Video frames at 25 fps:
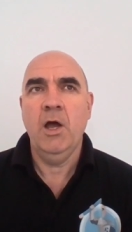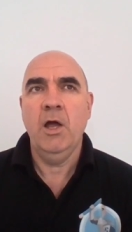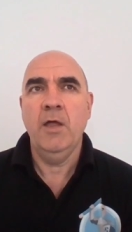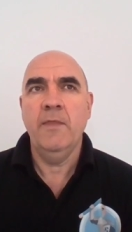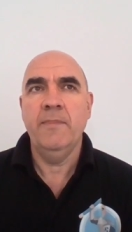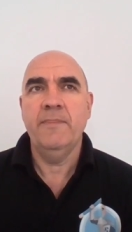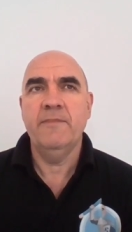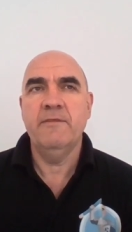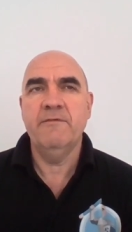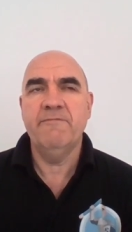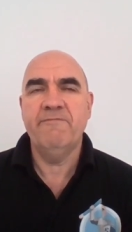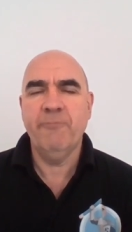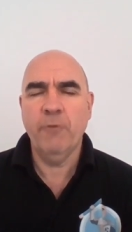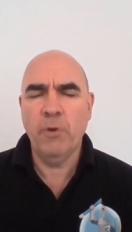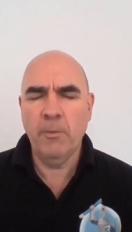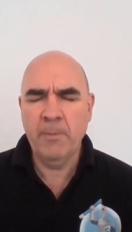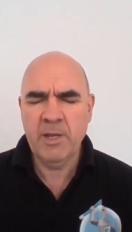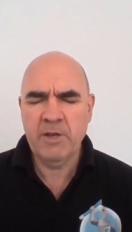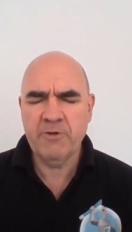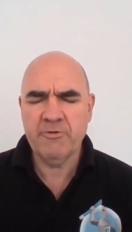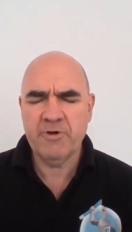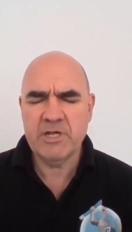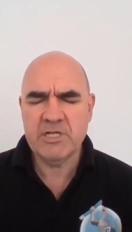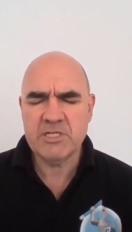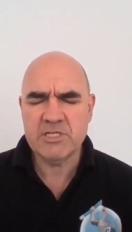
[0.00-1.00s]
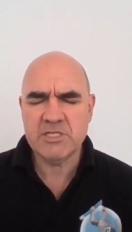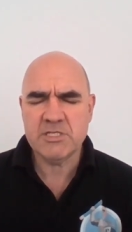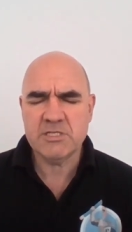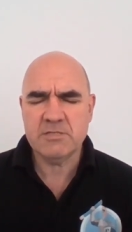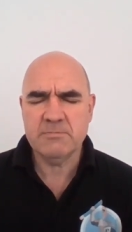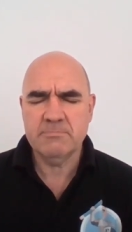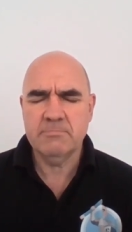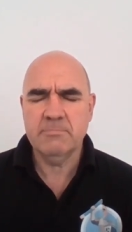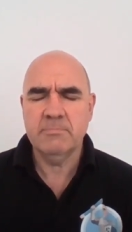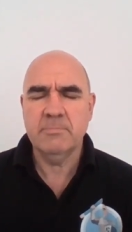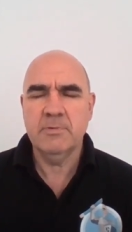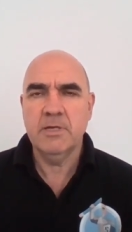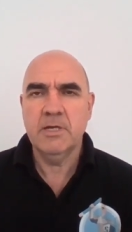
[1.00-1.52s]
The formula
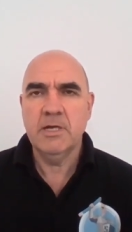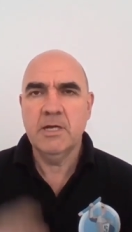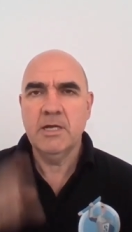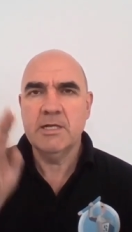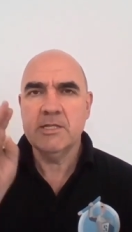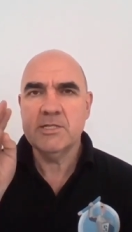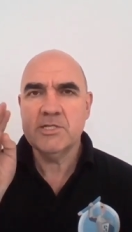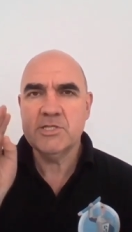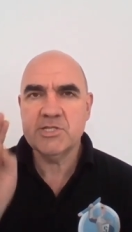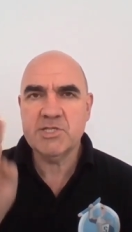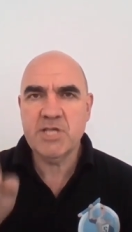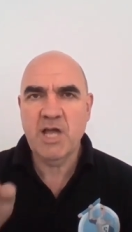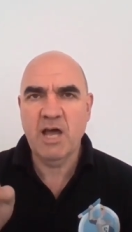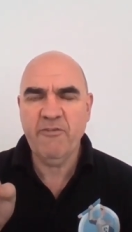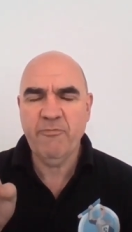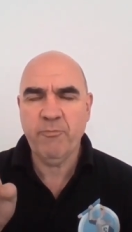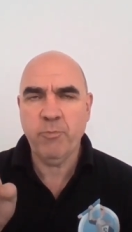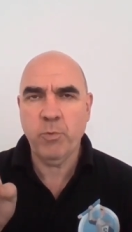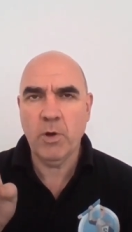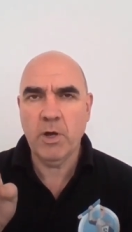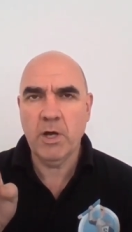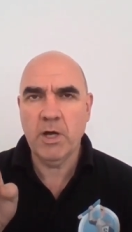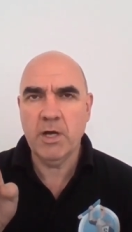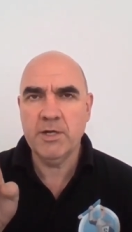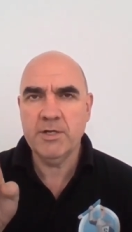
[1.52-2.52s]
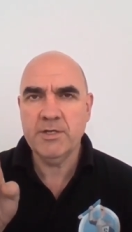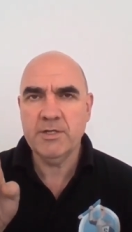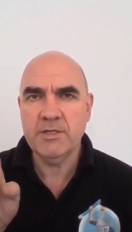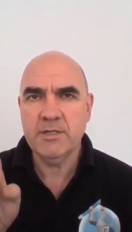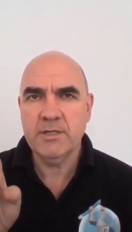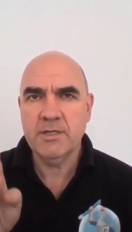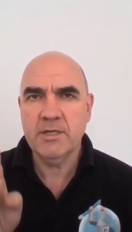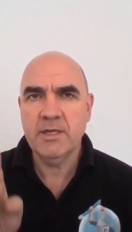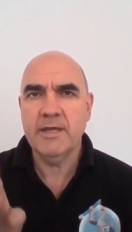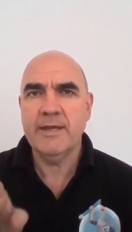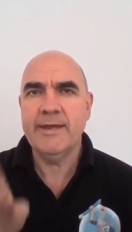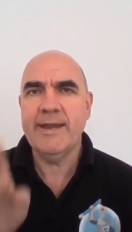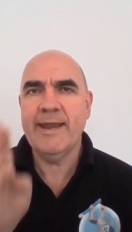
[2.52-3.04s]
is tough word
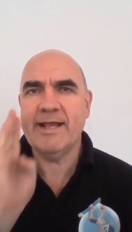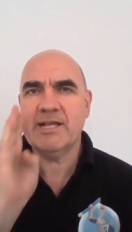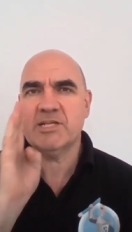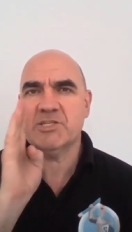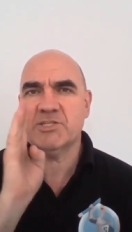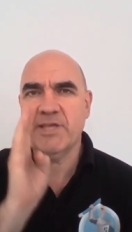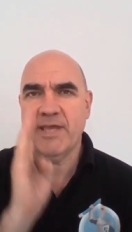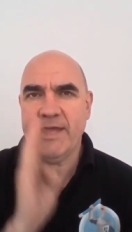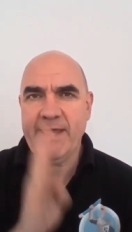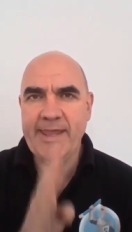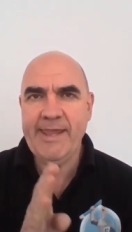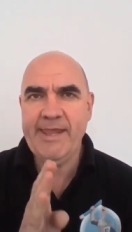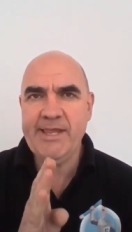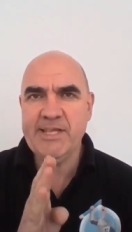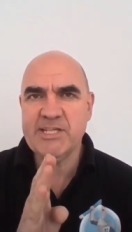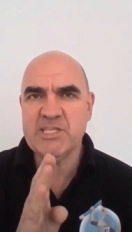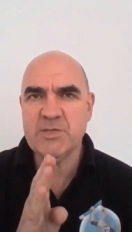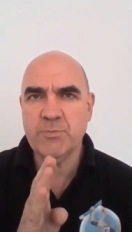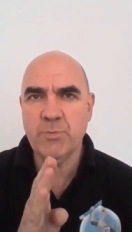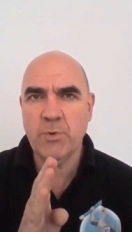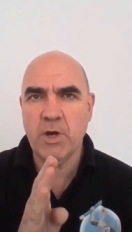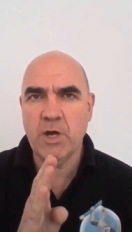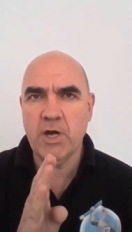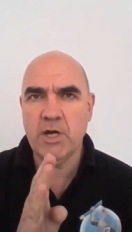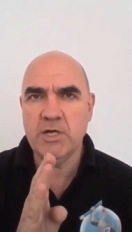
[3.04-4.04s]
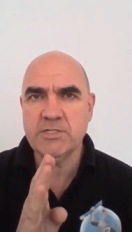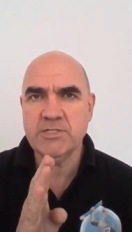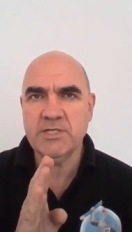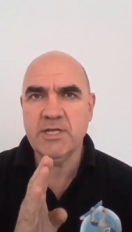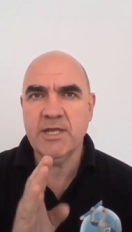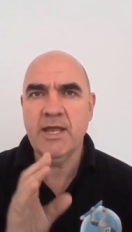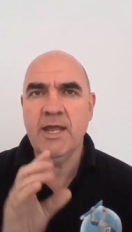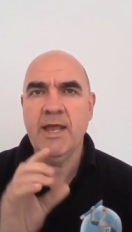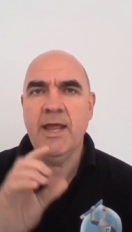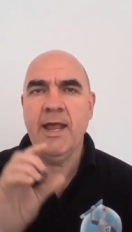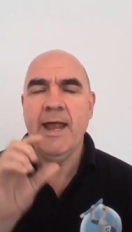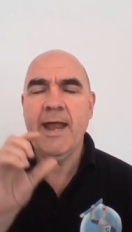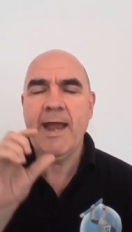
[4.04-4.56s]
next to easy word
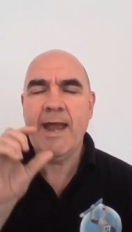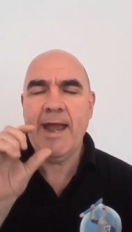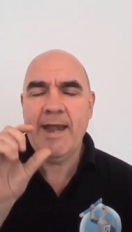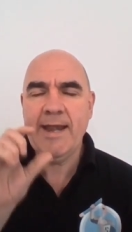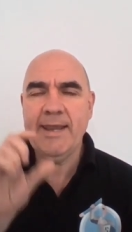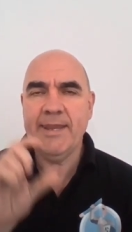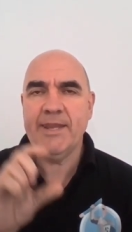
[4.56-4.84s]
in an